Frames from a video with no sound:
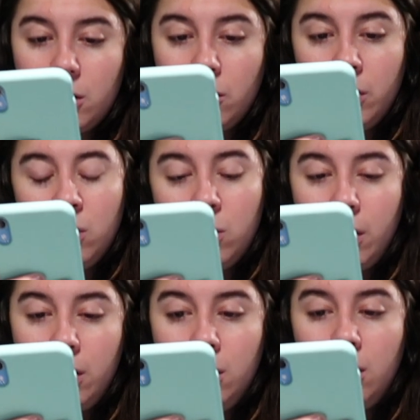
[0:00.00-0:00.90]
coconut
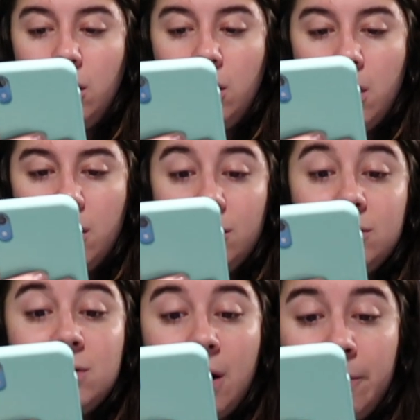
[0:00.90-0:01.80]
oil,
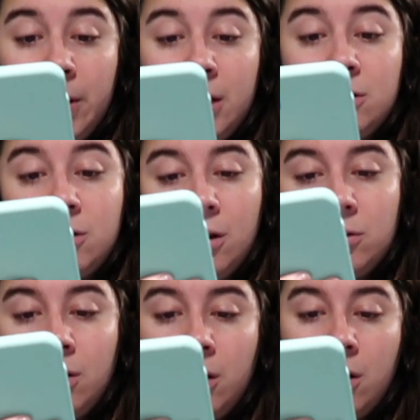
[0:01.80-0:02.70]
cinnamon,
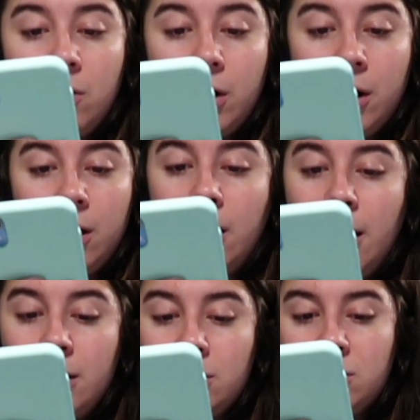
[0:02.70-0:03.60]
salsa, yogurt
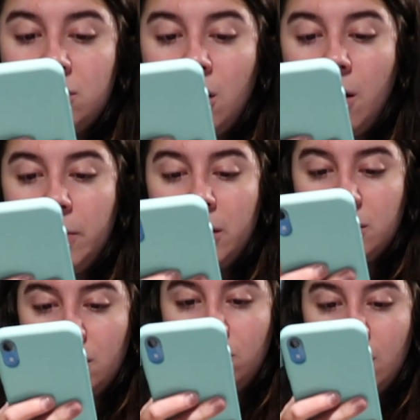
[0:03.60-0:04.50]
as
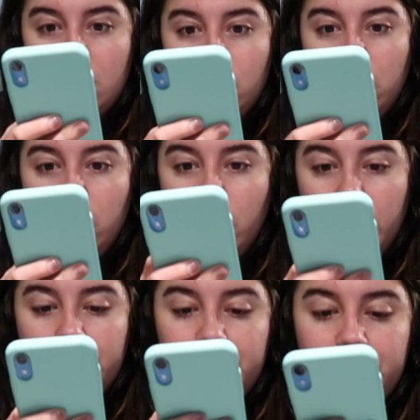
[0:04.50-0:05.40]
toppings if that's what you want.